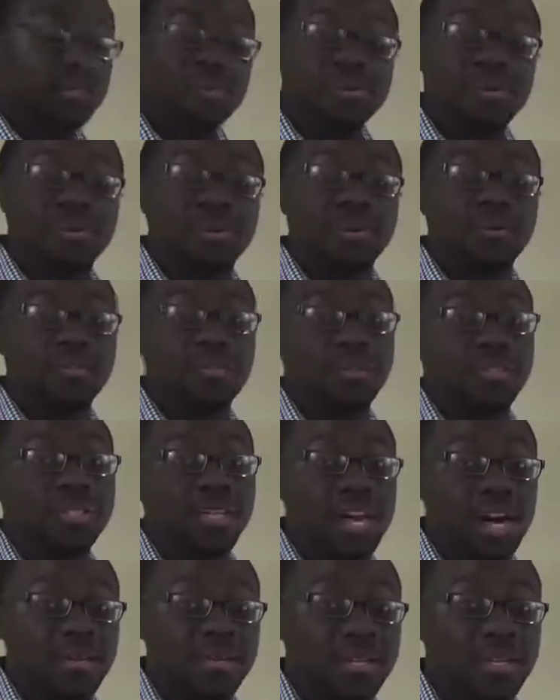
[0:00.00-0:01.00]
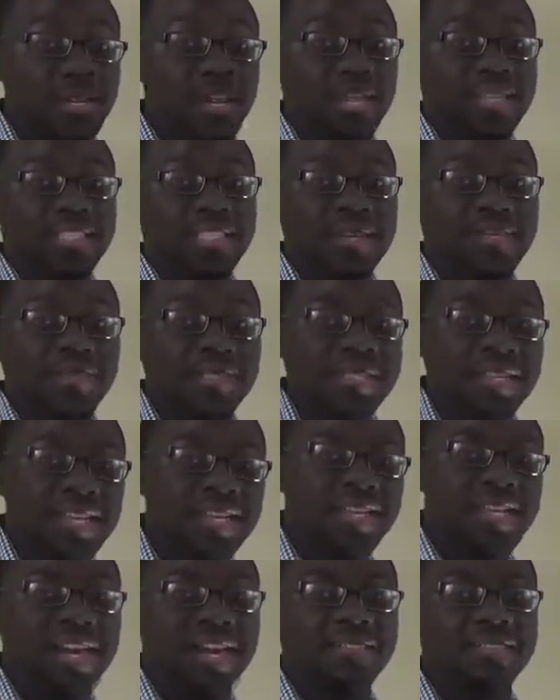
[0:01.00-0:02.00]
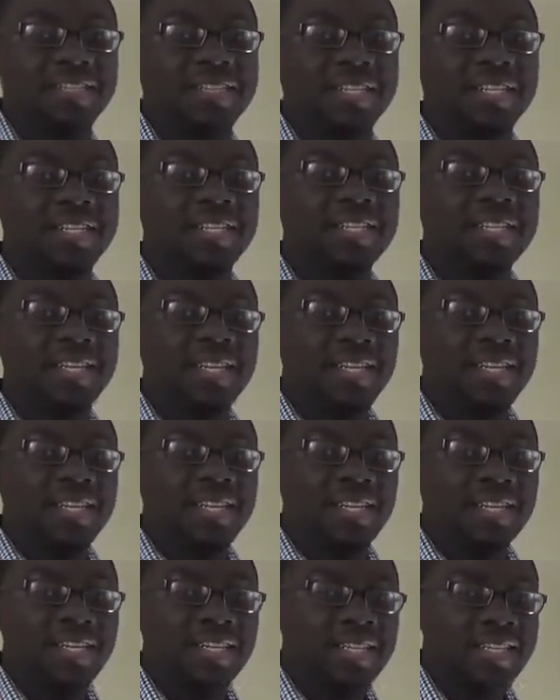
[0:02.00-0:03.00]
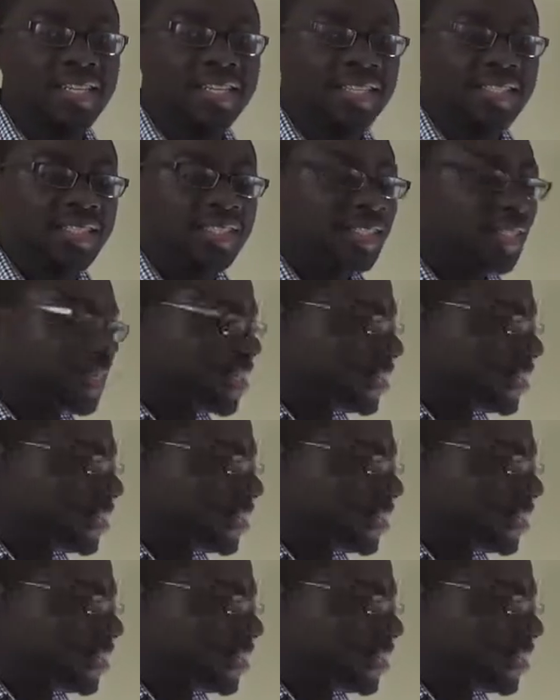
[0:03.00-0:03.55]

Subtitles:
or most common essay mistake that I've seen is